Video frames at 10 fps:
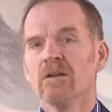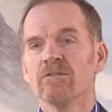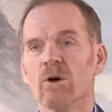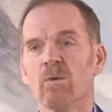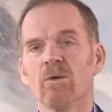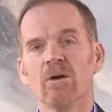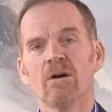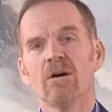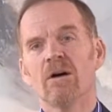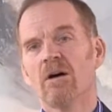
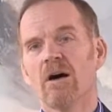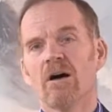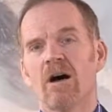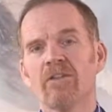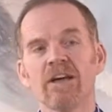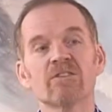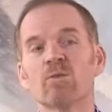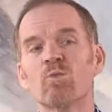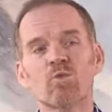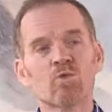So I think it's
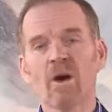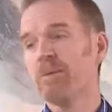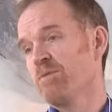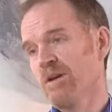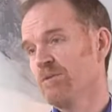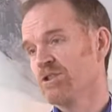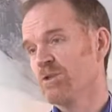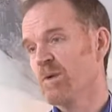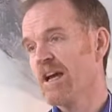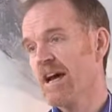a great privilege
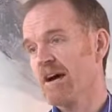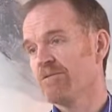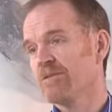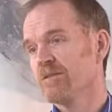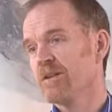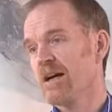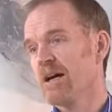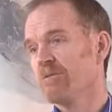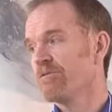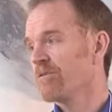we have to
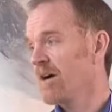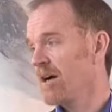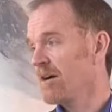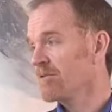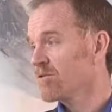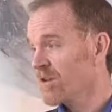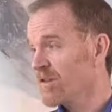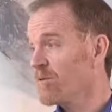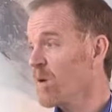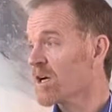have uh, Chris.
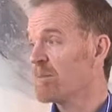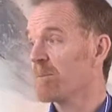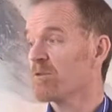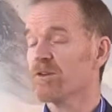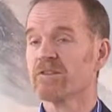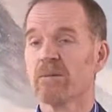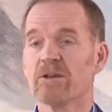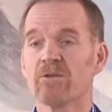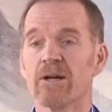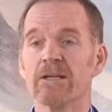If you want to come up, Chris, that'd
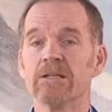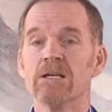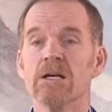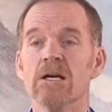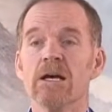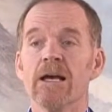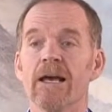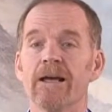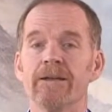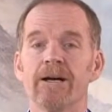be great.
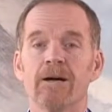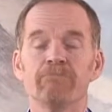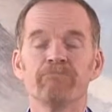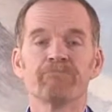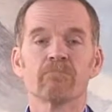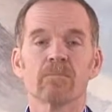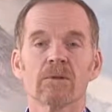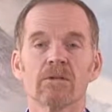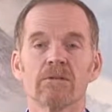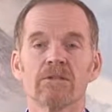And um,
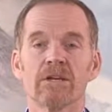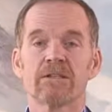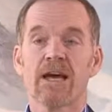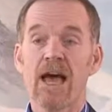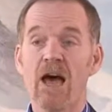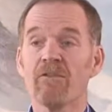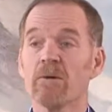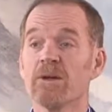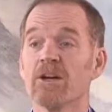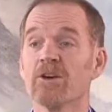to, to have
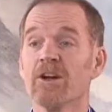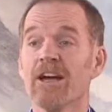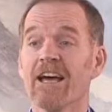him here.